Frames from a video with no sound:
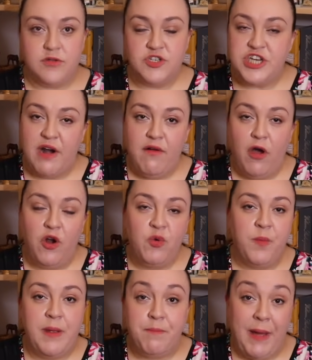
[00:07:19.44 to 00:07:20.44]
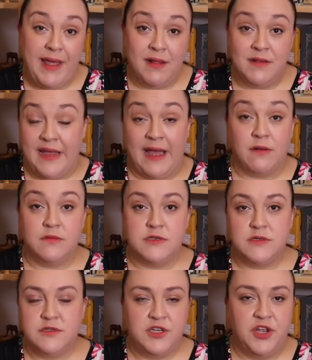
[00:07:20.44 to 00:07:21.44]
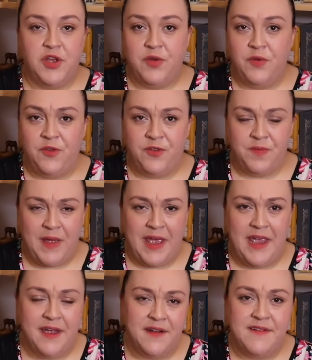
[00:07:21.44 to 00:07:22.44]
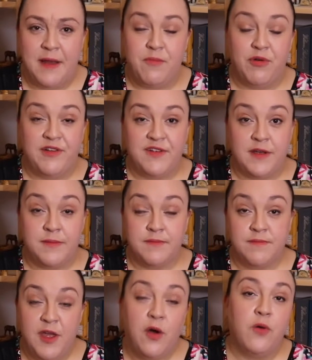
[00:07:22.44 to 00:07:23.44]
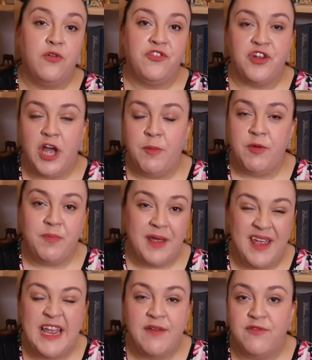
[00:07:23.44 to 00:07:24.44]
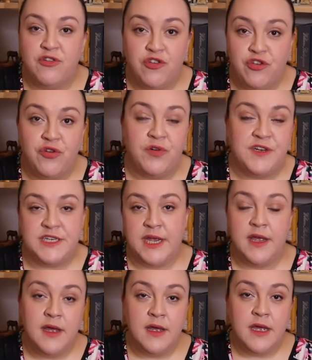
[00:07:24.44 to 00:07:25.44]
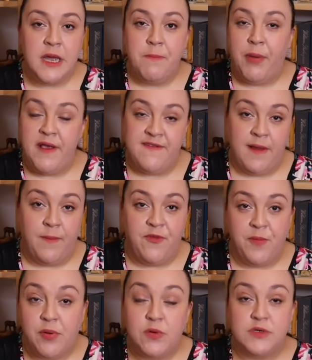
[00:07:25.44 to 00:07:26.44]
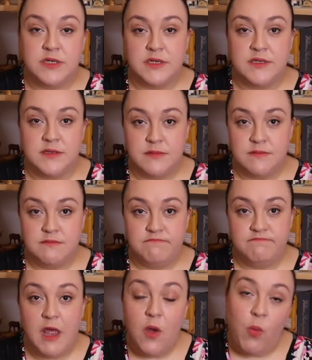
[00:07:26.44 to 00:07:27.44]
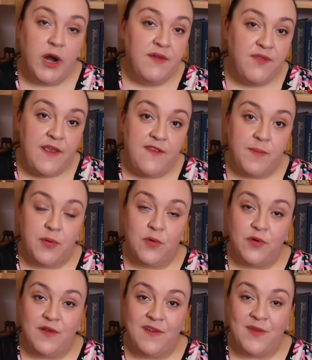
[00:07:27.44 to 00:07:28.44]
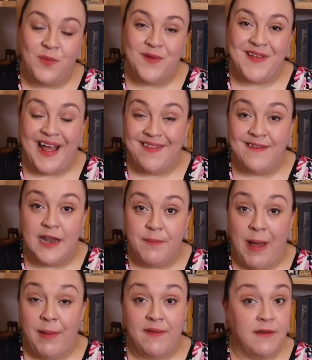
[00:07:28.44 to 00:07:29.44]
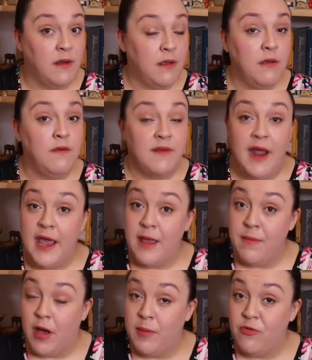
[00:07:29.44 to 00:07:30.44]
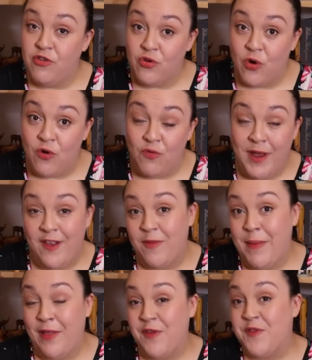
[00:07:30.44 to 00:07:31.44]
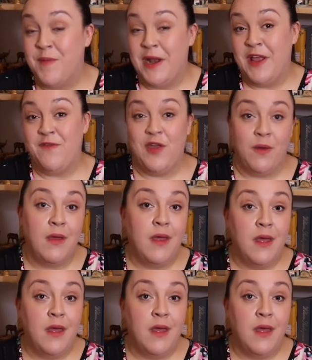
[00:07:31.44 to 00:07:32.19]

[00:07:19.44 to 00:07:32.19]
Gerard would be bailed out, to use a contemporary term. The old term would be given surety by some supporters. One of these supporters was Anthony Babington, whose name I'm sure rings bells for many of you,